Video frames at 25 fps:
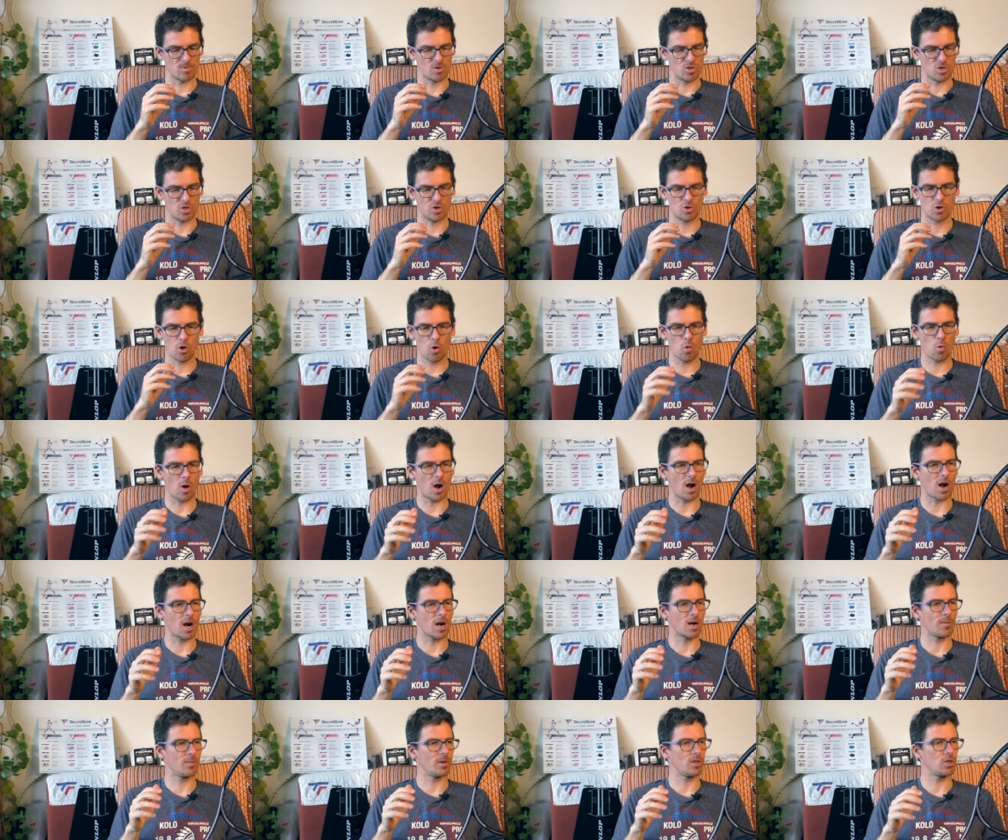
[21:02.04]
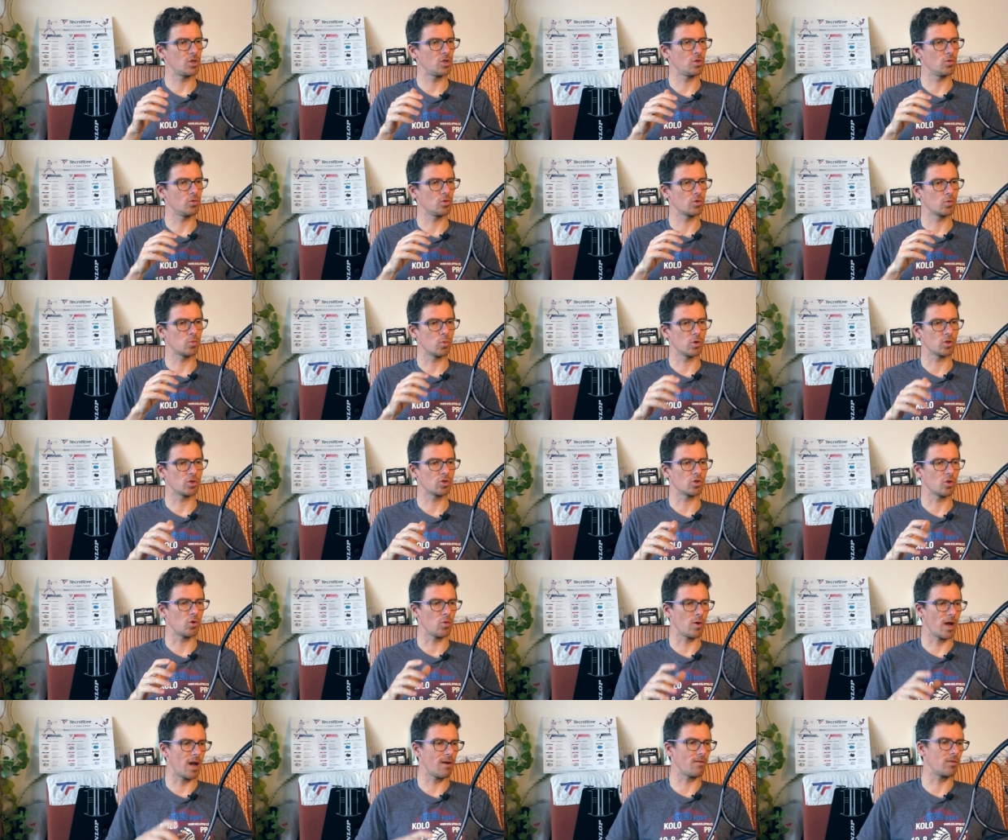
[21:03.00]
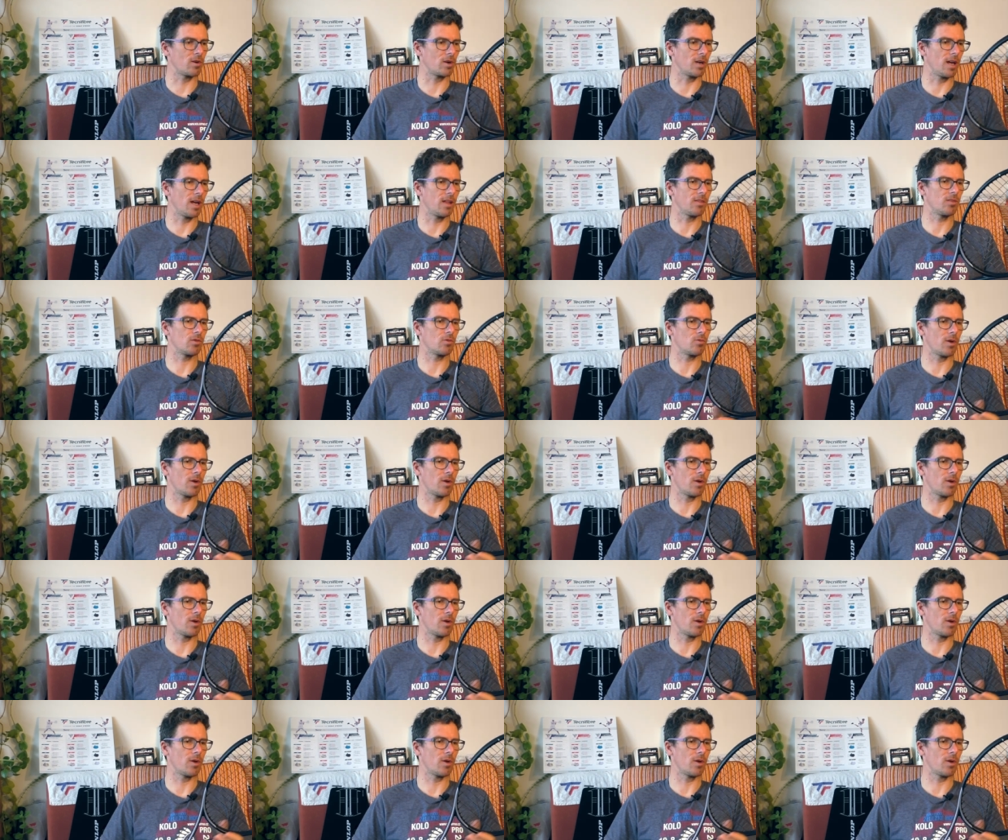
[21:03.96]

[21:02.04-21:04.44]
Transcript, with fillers: no arm issues whatsoever. And the